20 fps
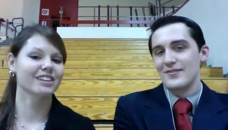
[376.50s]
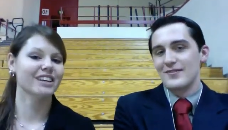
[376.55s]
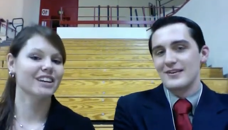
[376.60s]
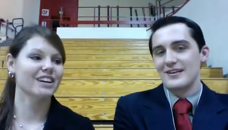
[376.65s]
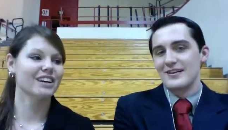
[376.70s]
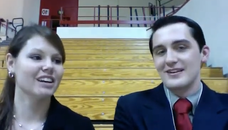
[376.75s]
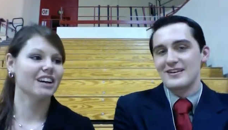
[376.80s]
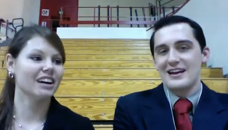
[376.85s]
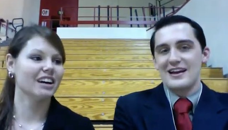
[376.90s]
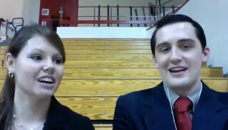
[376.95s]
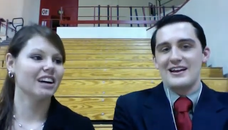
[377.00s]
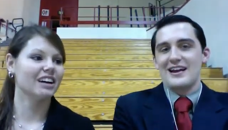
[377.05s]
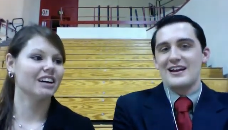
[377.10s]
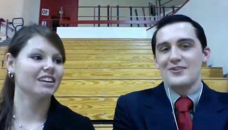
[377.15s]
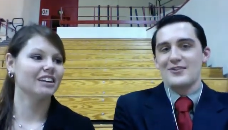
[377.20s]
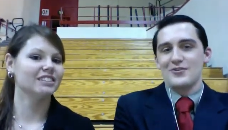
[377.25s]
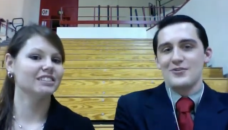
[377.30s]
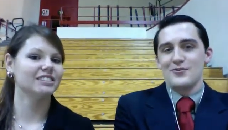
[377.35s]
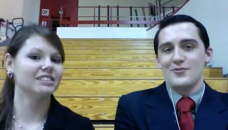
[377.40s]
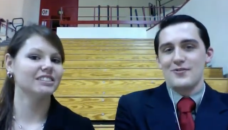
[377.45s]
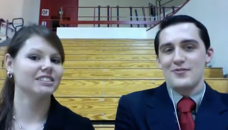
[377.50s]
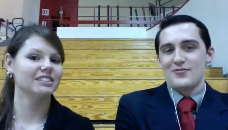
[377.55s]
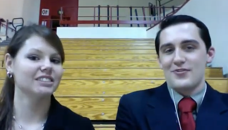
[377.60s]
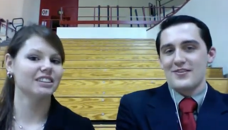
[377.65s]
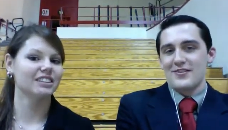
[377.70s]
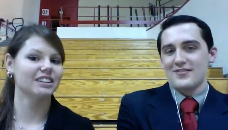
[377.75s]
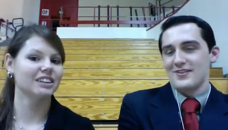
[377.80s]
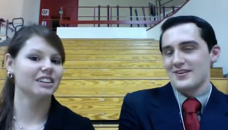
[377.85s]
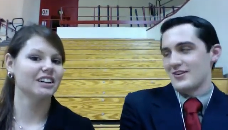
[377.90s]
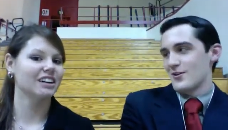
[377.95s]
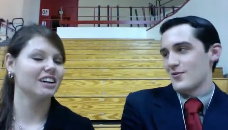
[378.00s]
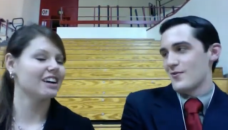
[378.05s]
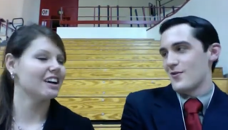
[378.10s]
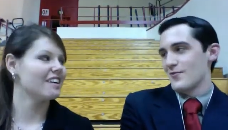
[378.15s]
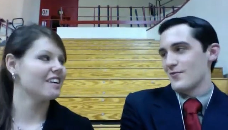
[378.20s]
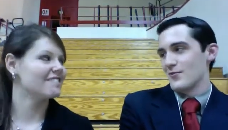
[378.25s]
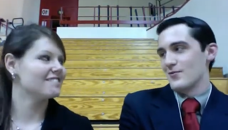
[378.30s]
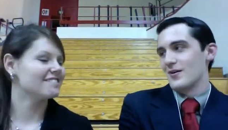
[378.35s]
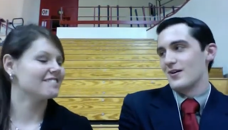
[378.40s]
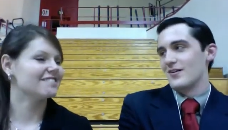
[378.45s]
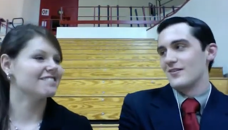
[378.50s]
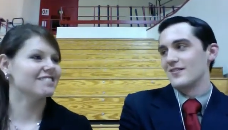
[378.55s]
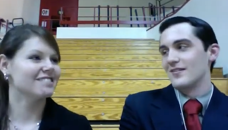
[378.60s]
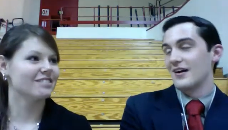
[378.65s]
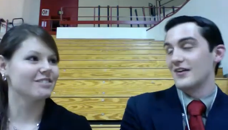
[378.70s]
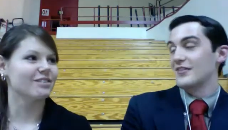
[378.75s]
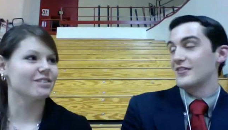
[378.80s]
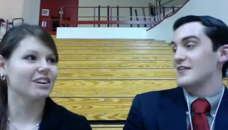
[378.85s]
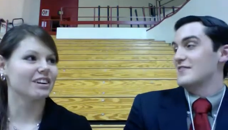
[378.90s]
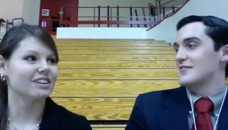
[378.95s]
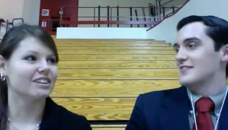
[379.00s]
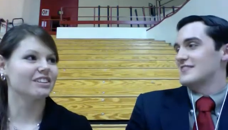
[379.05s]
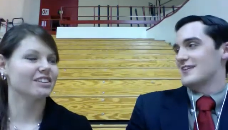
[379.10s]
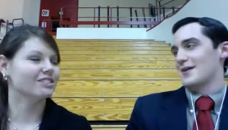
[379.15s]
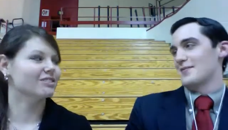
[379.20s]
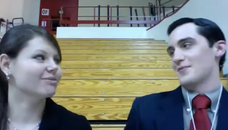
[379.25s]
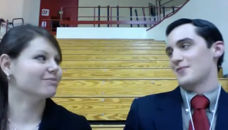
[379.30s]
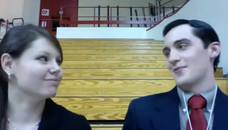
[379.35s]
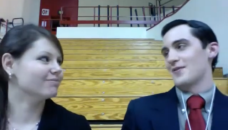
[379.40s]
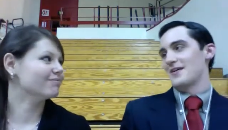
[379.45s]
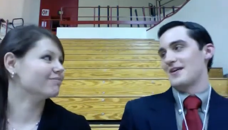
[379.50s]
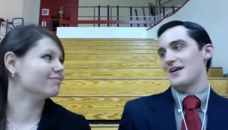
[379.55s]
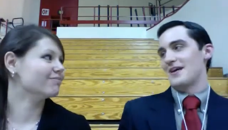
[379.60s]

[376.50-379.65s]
Speaker 1: I mean, I, I, don't know if that's gonna go over well. And then even Tom Crean